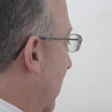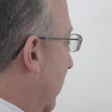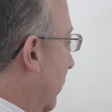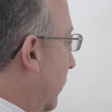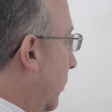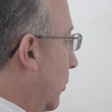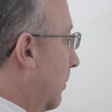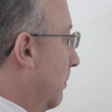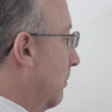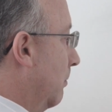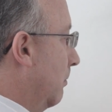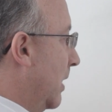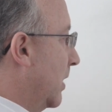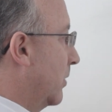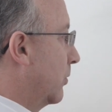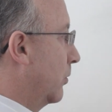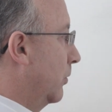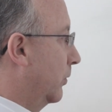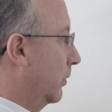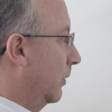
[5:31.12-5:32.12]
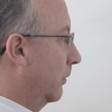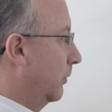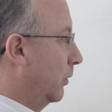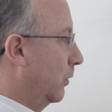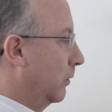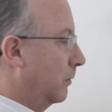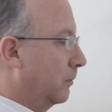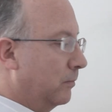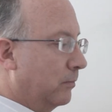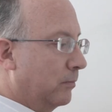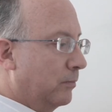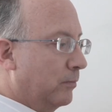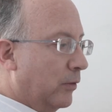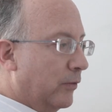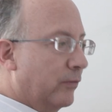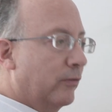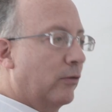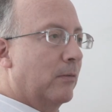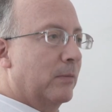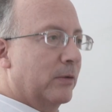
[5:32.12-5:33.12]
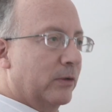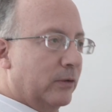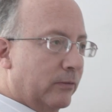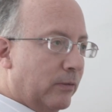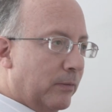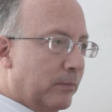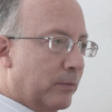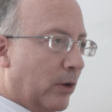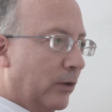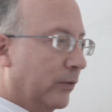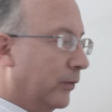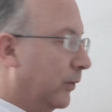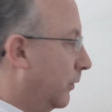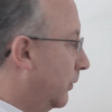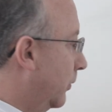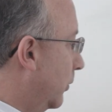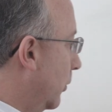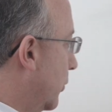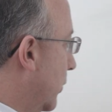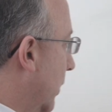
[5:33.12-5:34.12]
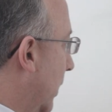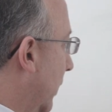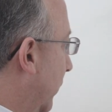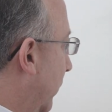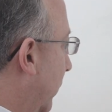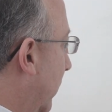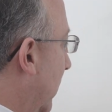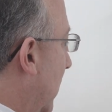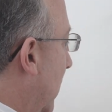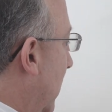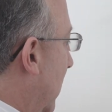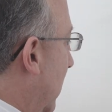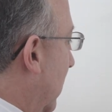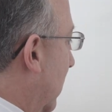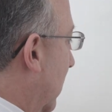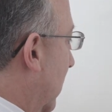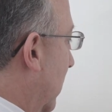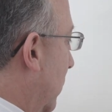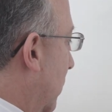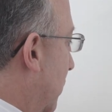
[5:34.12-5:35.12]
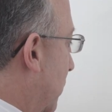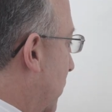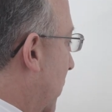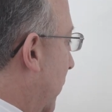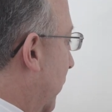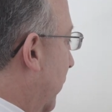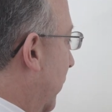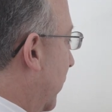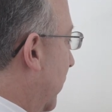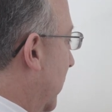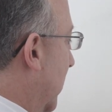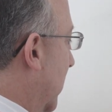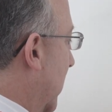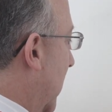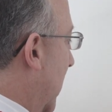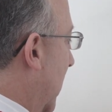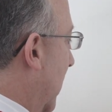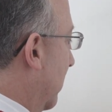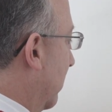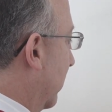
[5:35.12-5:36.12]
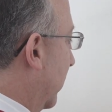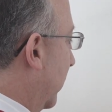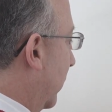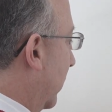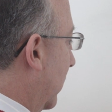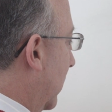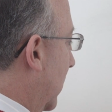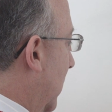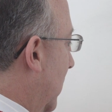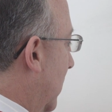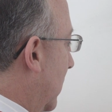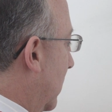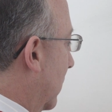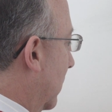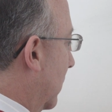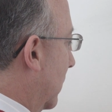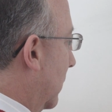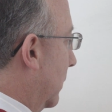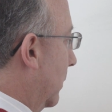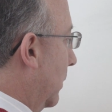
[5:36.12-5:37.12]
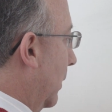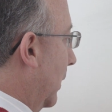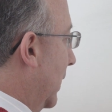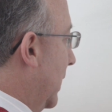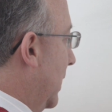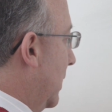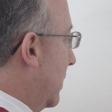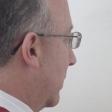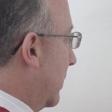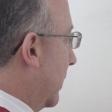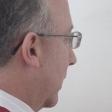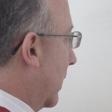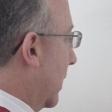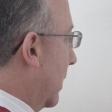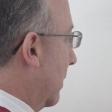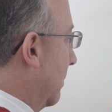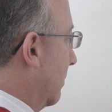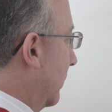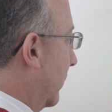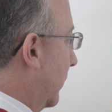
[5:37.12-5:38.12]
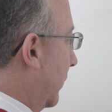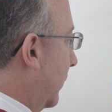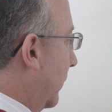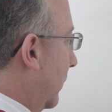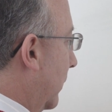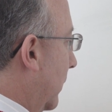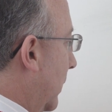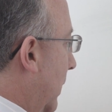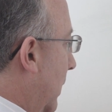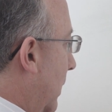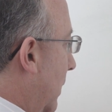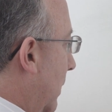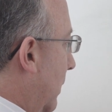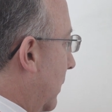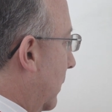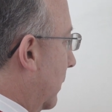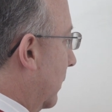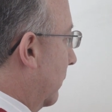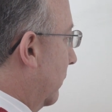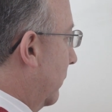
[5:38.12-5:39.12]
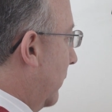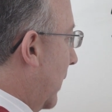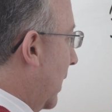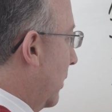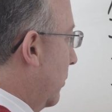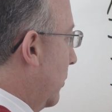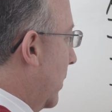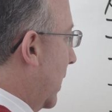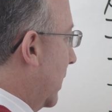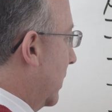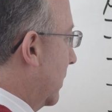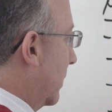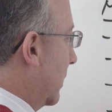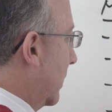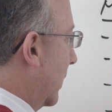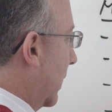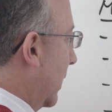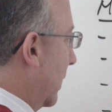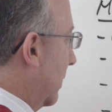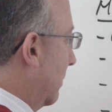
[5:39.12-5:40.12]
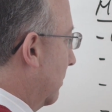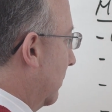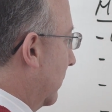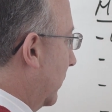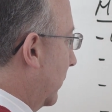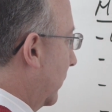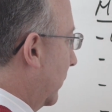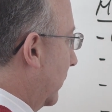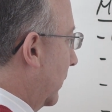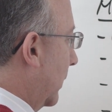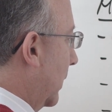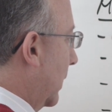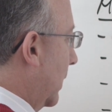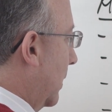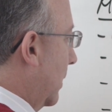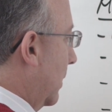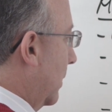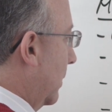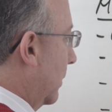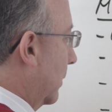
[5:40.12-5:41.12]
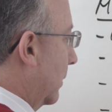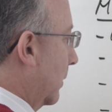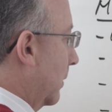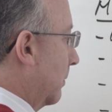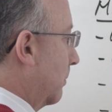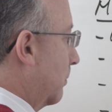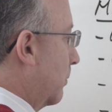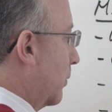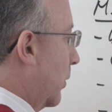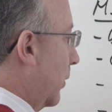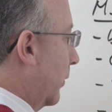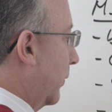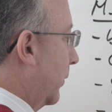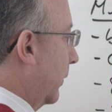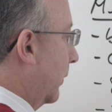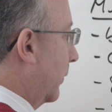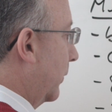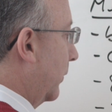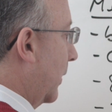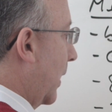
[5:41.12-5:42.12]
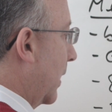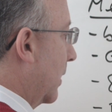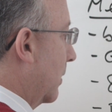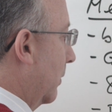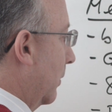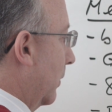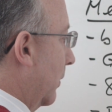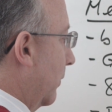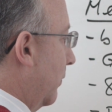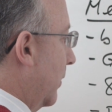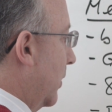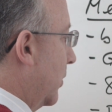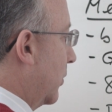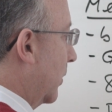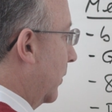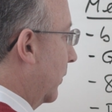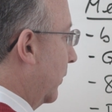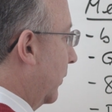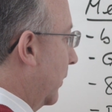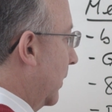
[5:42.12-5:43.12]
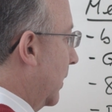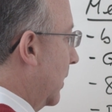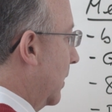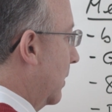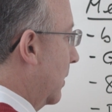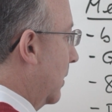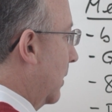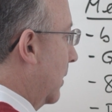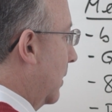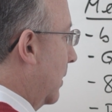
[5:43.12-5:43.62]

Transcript: some measures of the performance of a process, such as the processing times, the lead times, value-added times, process cycle efficiency,